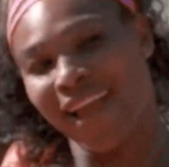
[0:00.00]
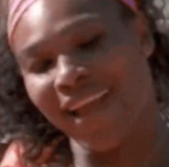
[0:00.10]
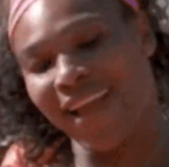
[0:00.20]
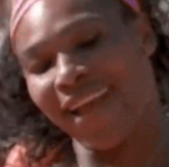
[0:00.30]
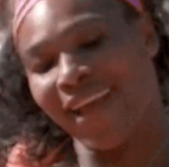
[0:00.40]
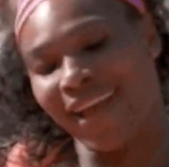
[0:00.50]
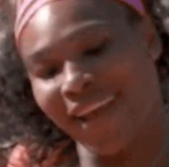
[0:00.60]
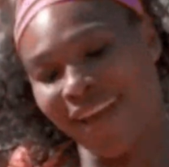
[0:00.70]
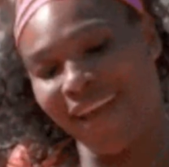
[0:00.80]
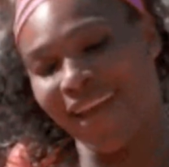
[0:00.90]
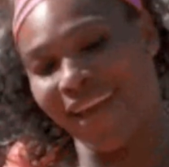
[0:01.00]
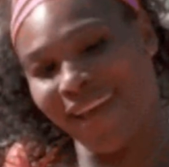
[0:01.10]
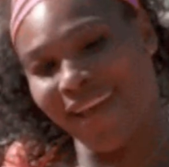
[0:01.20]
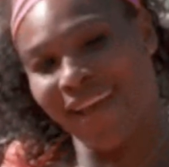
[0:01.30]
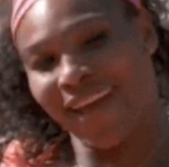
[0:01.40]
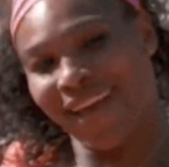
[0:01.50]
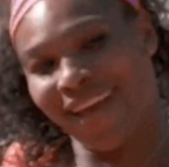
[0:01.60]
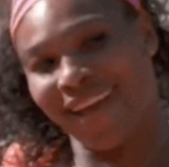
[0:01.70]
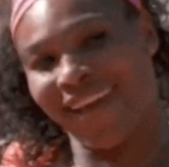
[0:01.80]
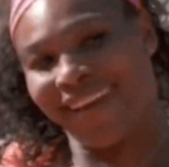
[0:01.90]
place in Colorado to raise
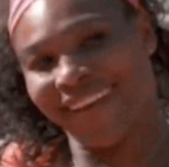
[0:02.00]
a